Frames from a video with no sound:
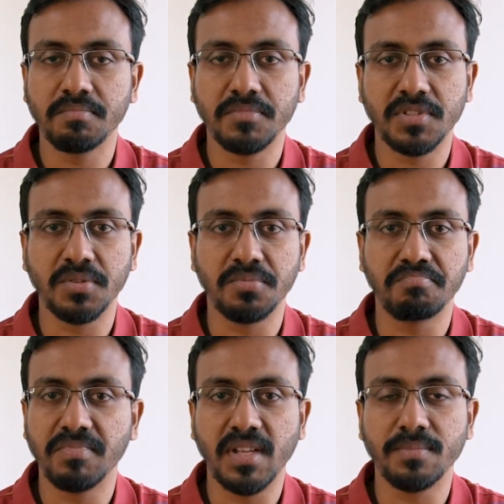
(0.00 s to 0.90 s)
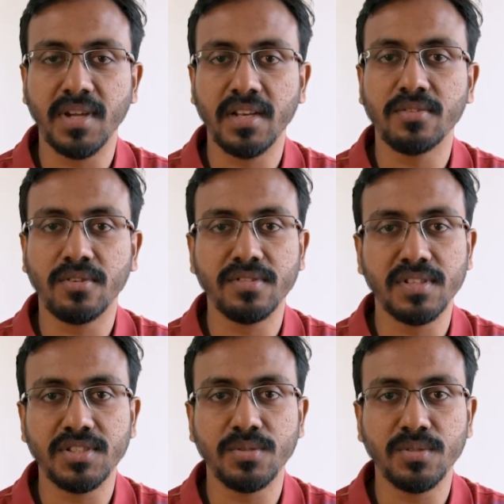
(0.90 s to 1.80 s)
So it might cause
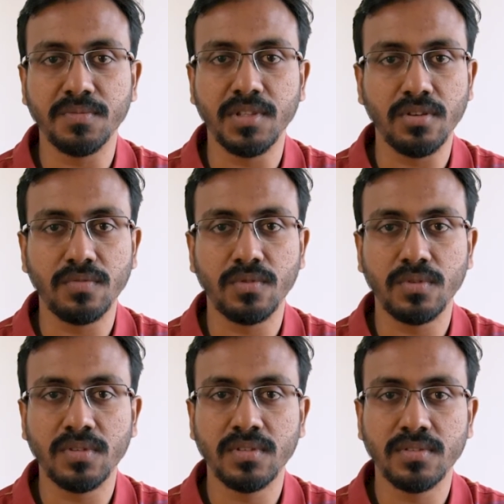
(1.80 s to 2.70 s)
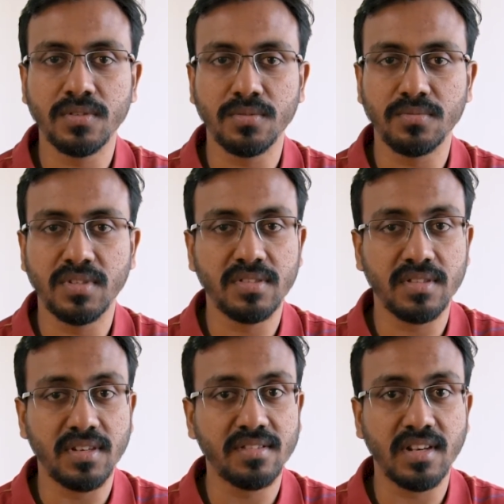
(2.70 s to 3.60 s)
issues with your phone. So this
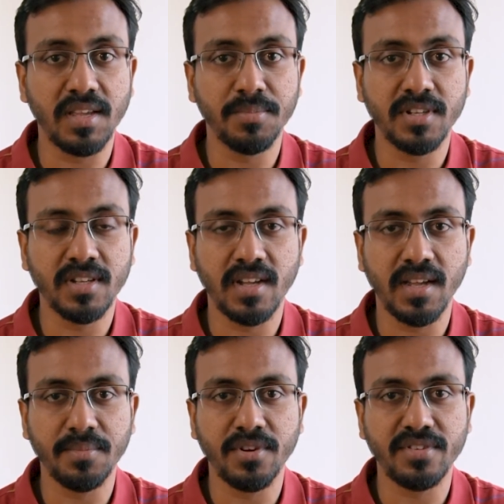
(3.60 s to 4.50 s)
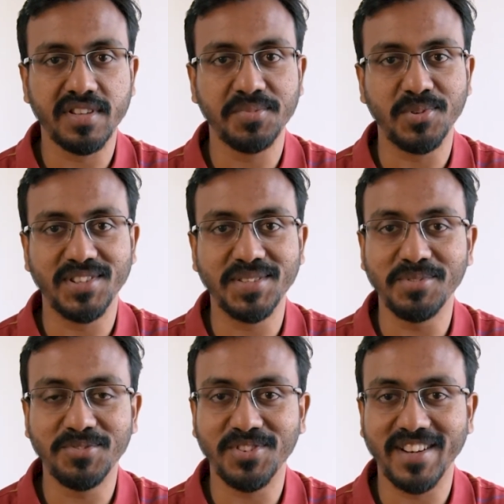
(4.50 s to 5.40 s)
is a disclaimer, I am not
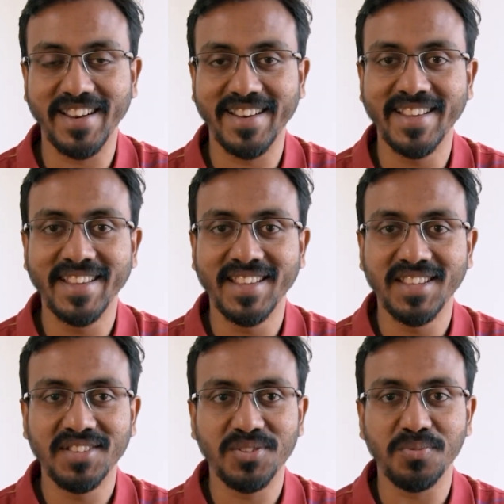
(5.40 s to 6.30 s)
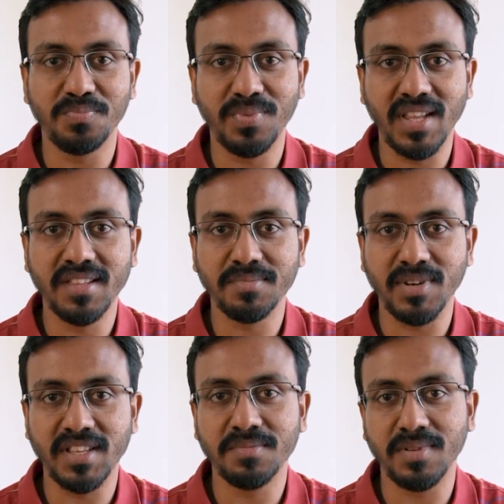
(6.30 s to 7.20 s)
responsible for it. So please
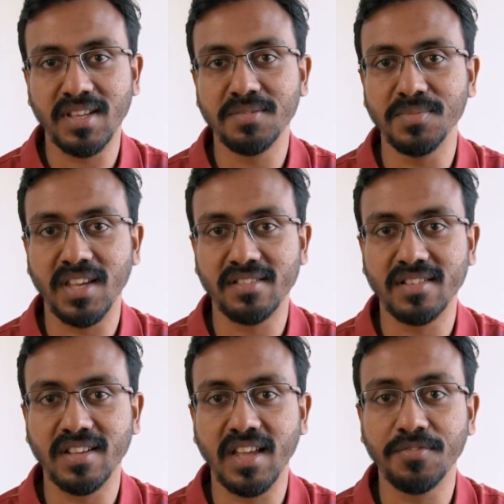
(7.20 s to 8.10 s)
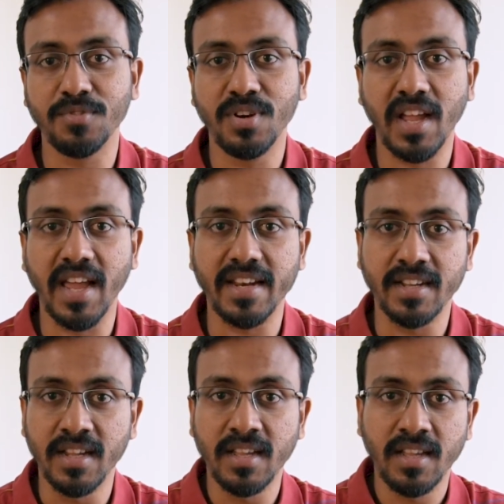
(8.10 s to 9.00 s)
be extra careful,
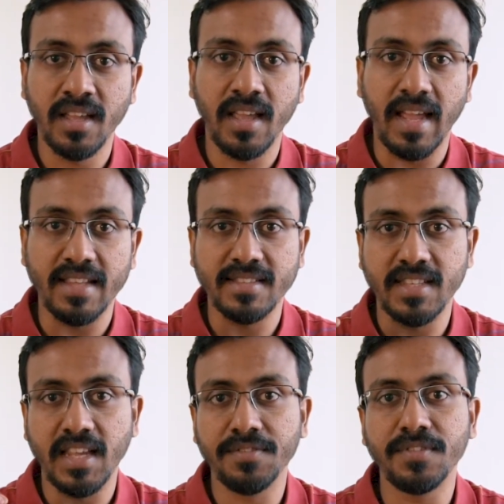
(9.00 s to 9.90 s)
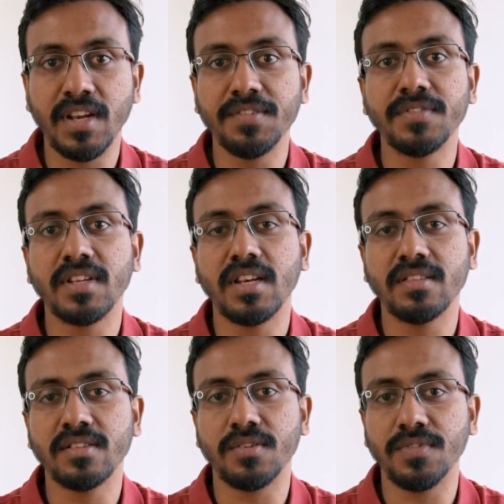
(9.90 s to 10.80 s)
and a safe
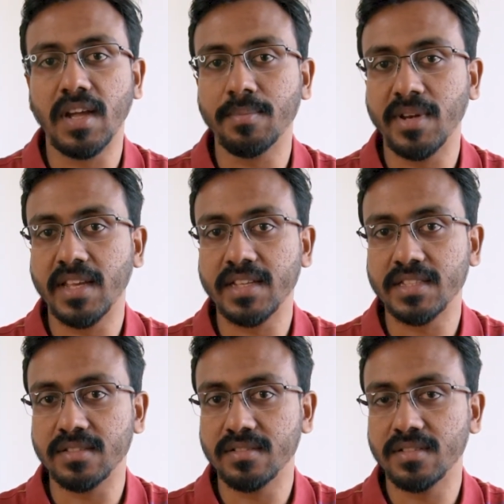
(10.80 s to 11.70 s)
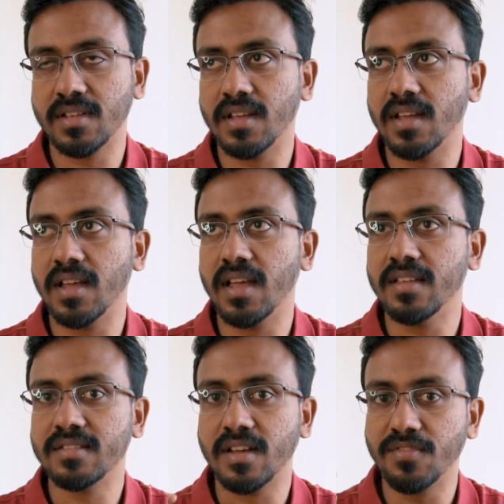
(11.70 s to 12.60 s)
list of applications
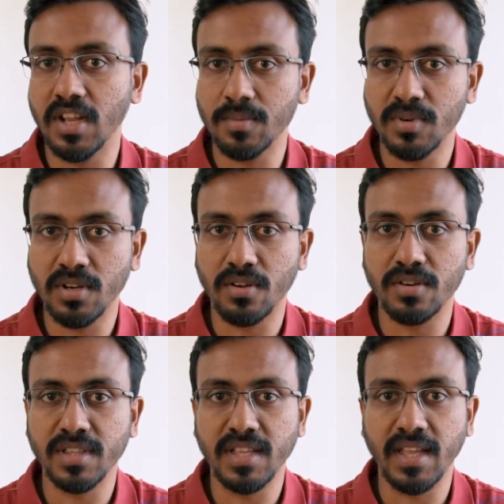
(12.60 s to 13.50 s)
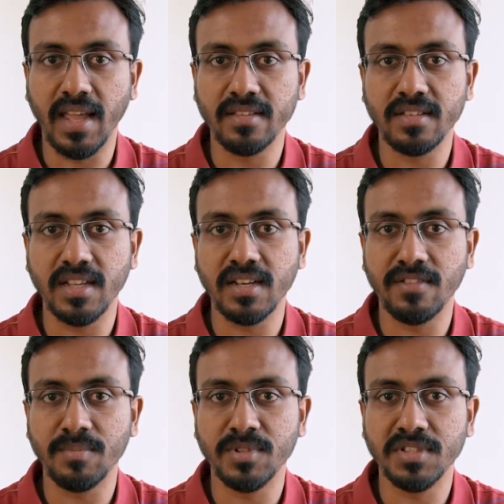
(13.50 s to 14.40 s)
is available on the XDA
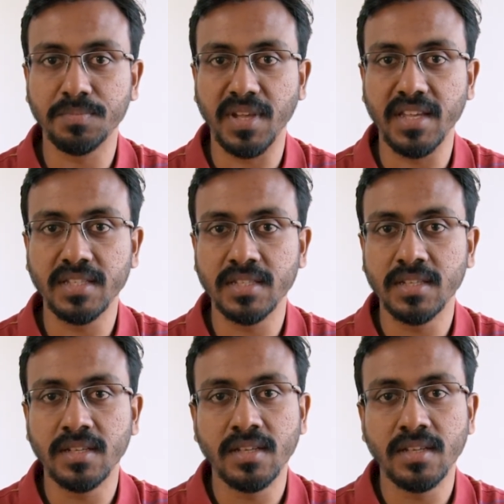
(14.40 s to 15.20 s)
developers page,